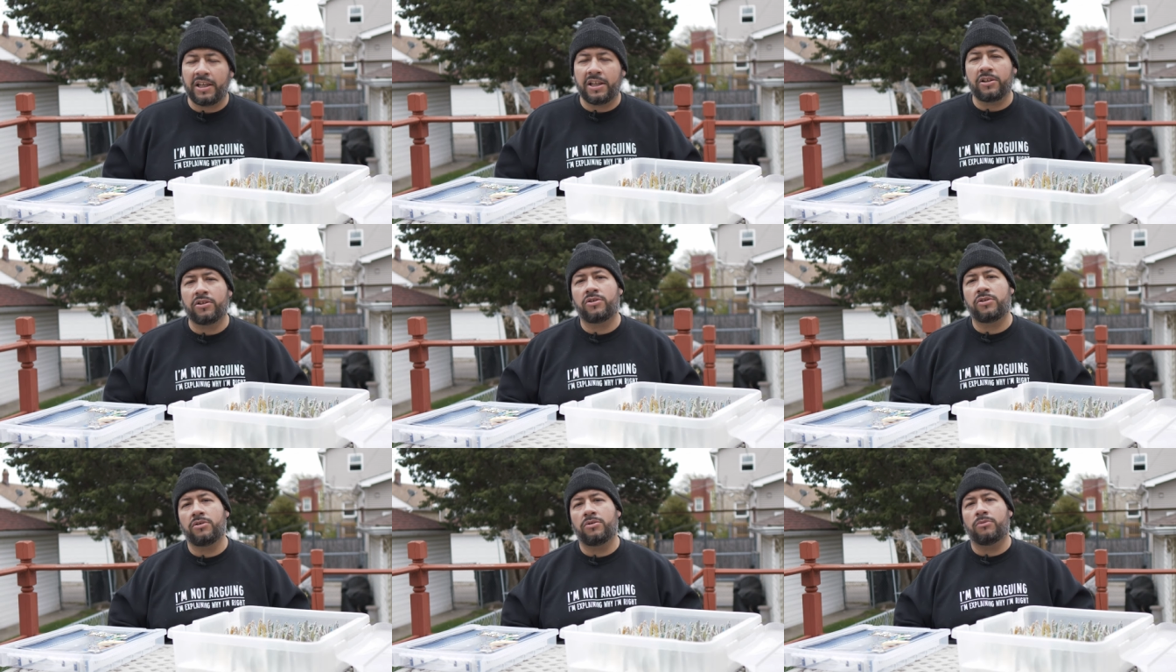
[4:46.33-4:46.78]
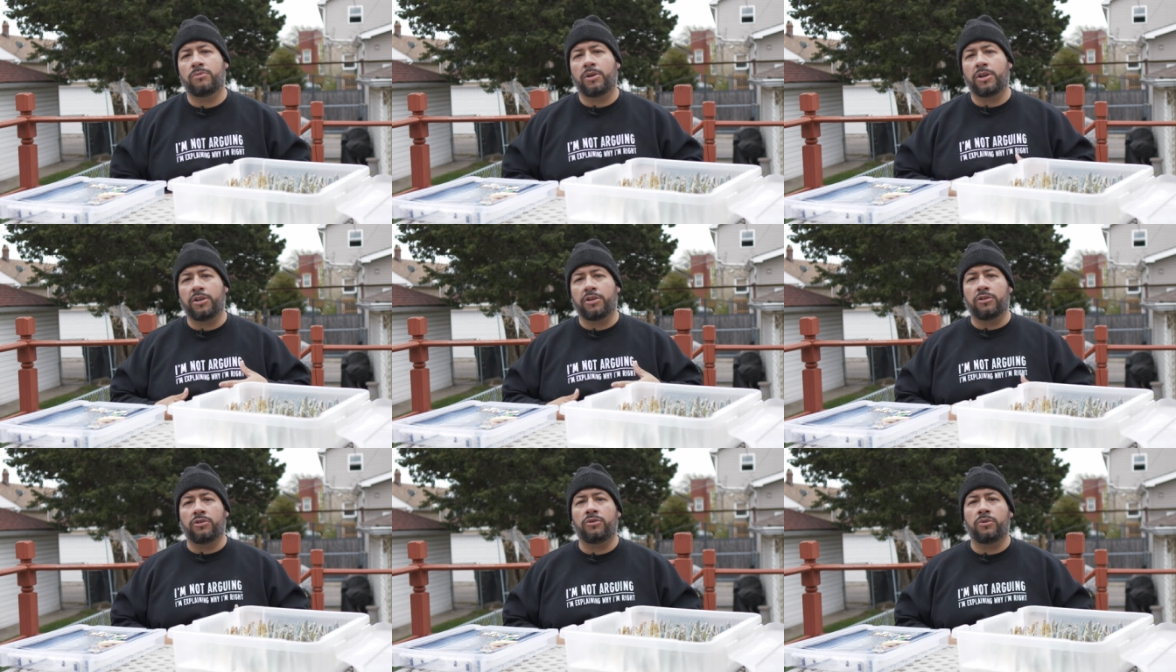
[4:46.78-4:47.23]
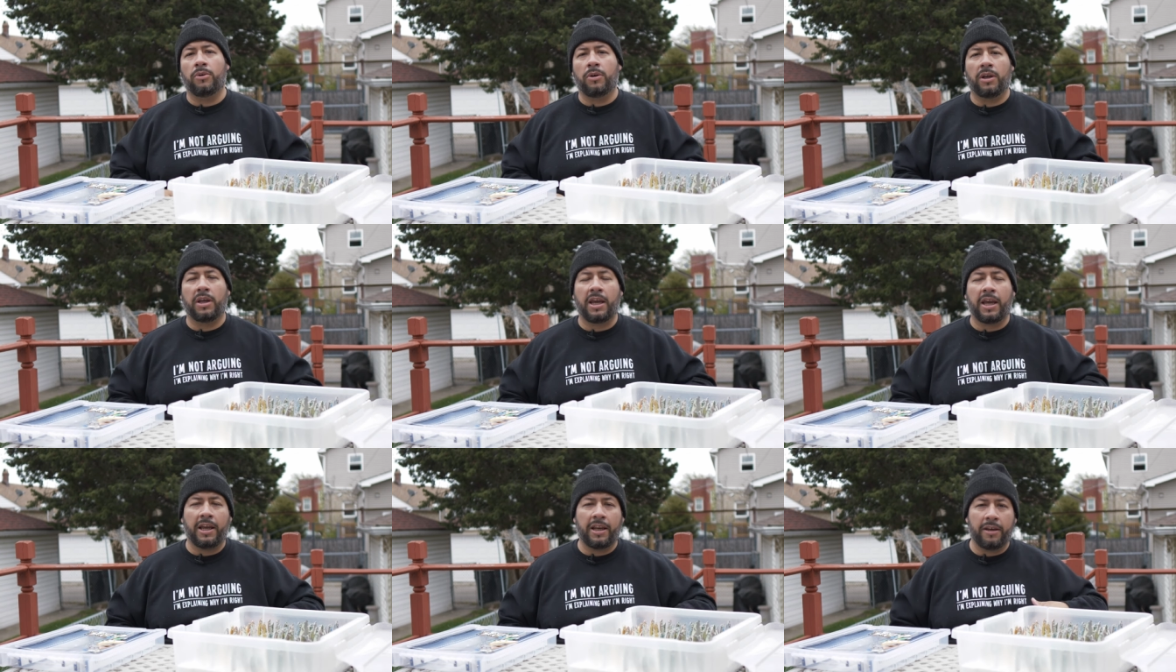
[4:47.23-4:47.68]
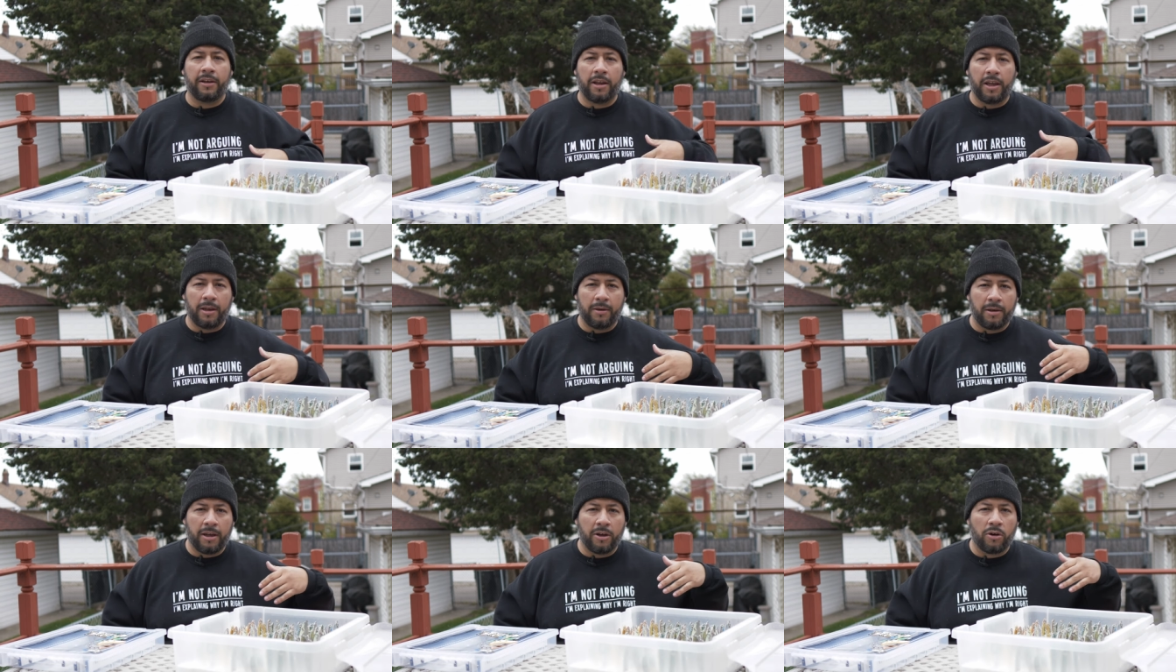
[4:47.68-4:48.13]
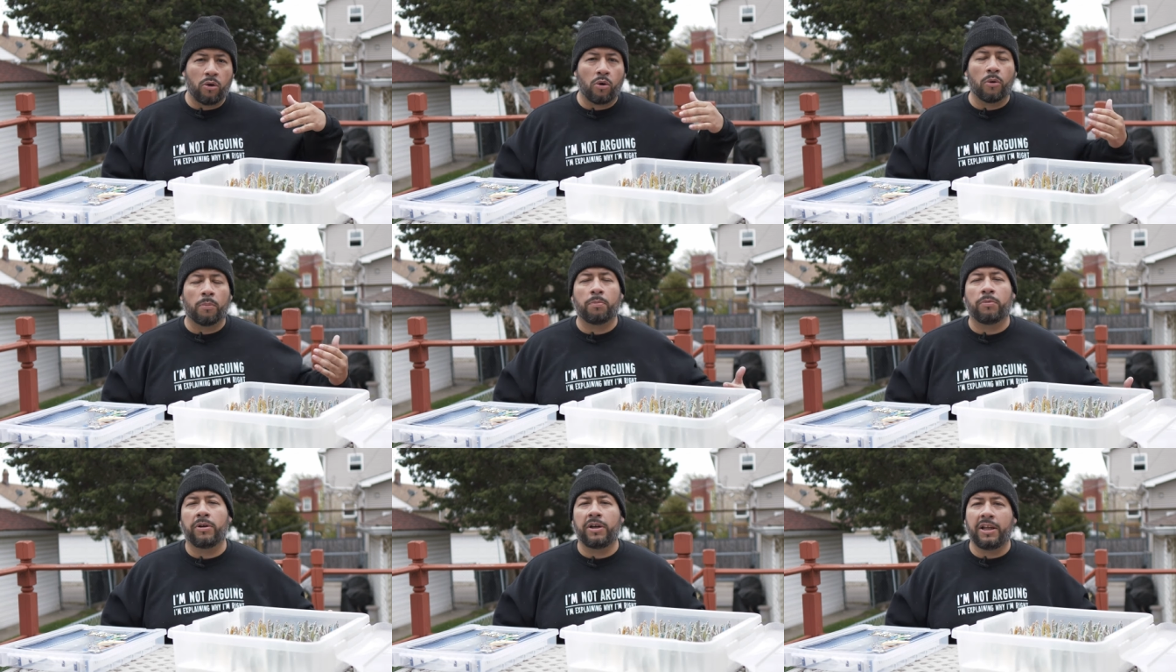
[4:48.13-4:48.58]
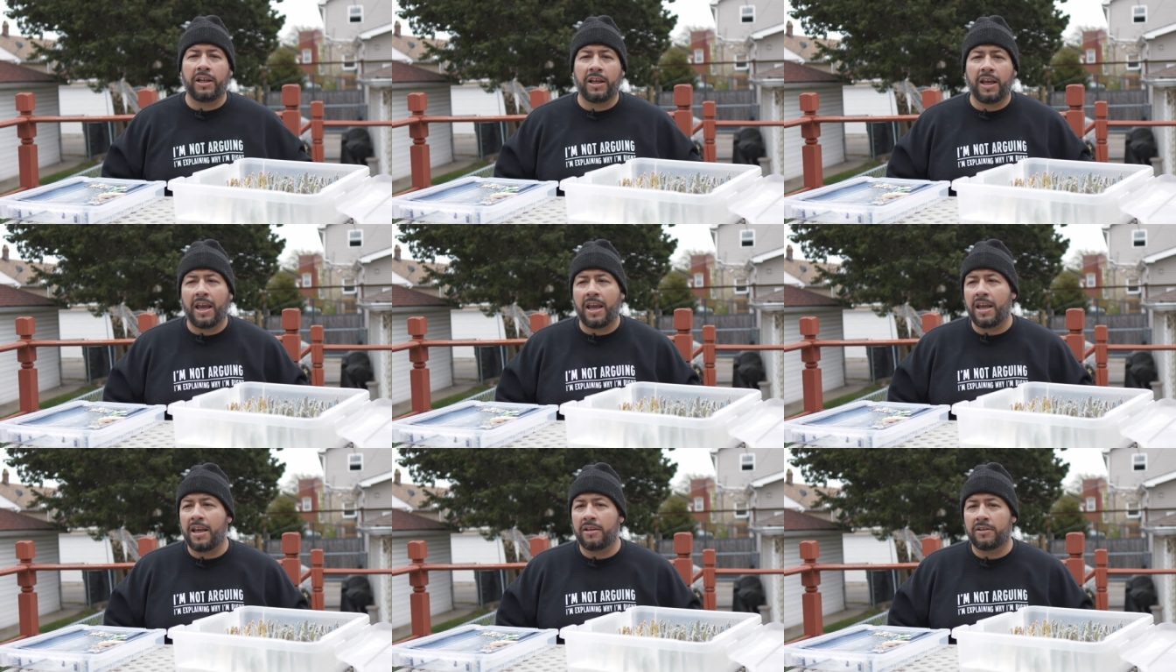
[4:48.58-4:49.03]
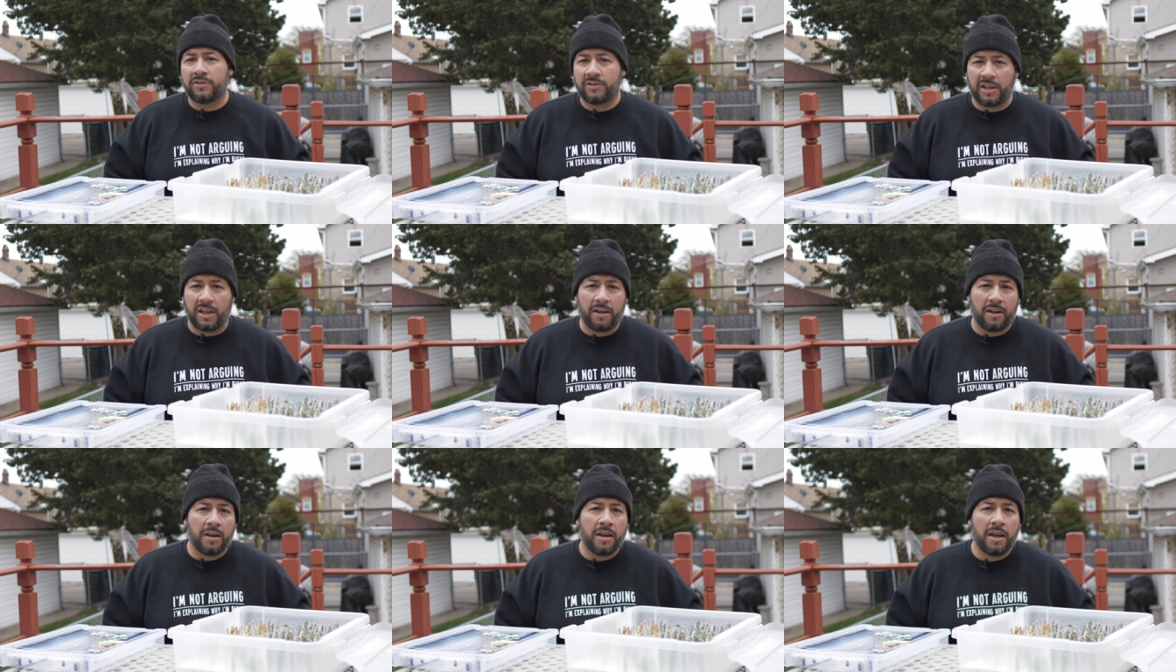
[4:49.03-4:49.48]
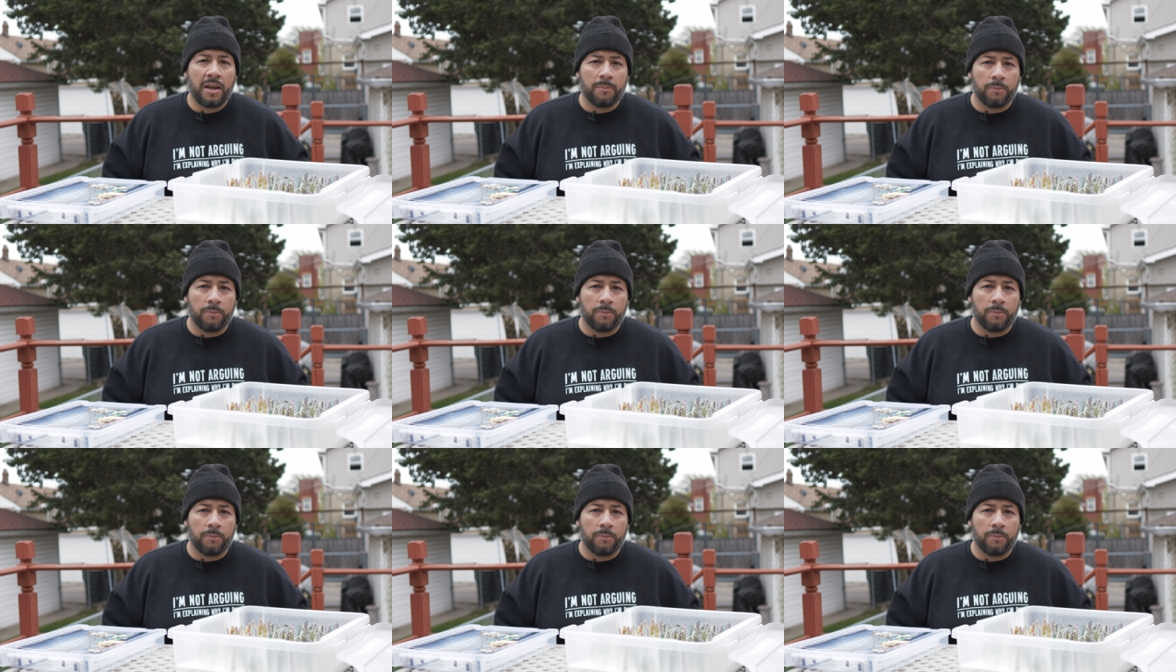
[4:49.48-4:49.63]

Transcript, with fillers: into what you're doing and, and incorporating a, say,